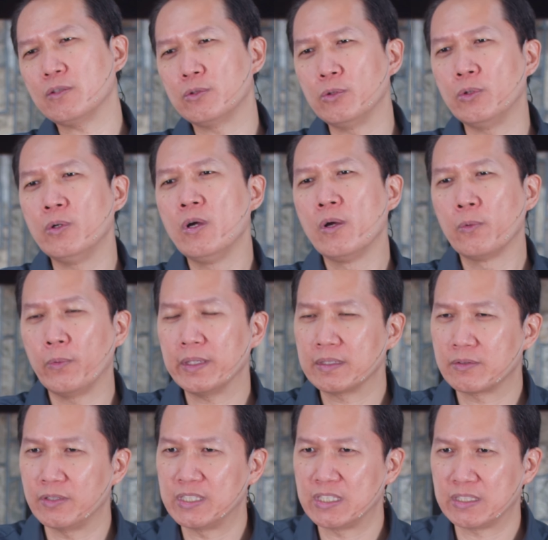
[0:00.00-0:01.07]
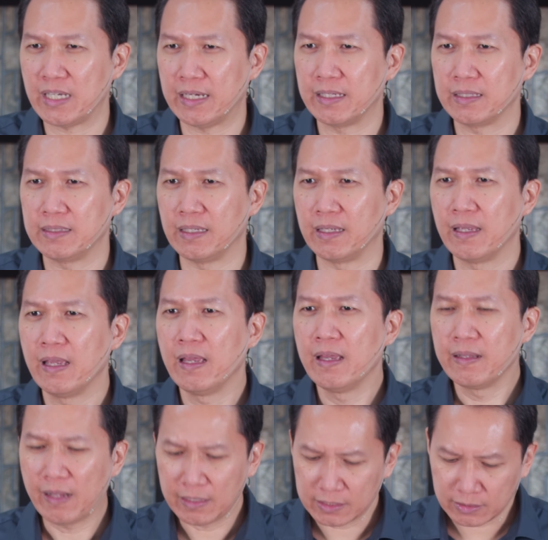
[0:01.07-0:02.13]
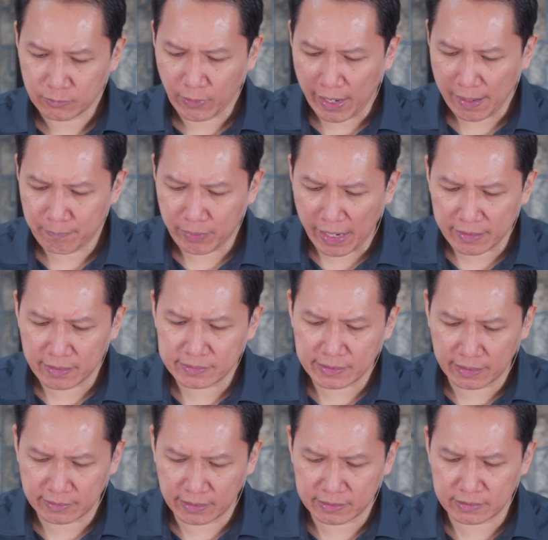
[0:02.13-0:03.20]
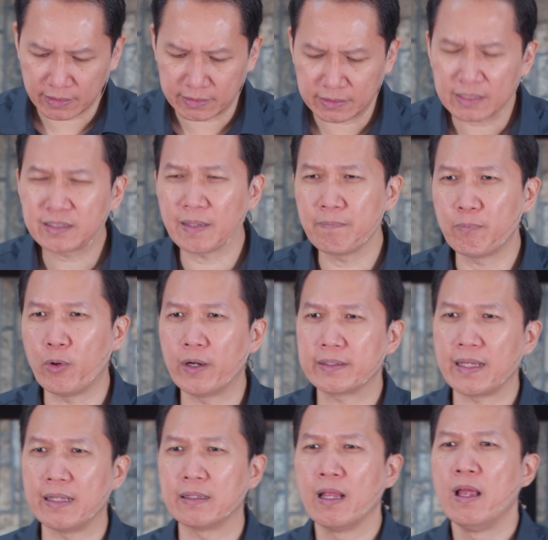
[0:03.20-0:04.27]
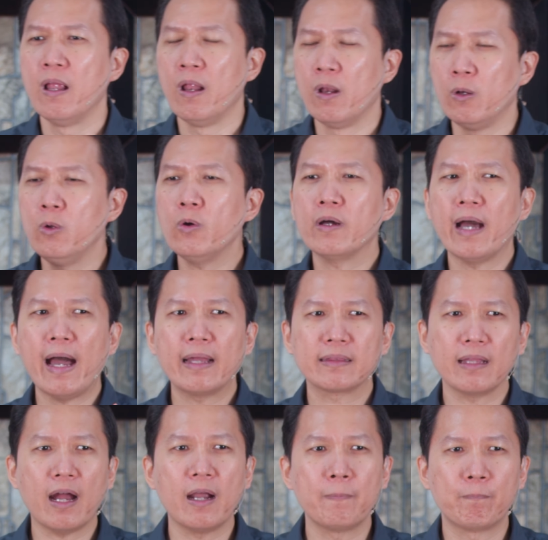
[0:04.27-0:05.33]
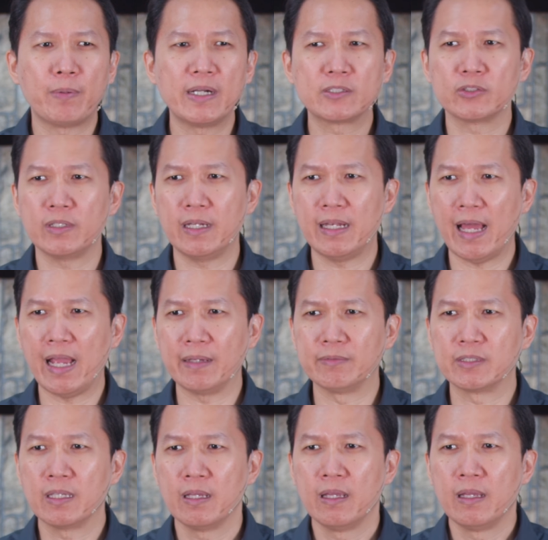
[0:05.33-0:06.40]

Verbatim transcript: to do with Christianity. That is why, brothers and sisters, it's important. Look at our personal lives.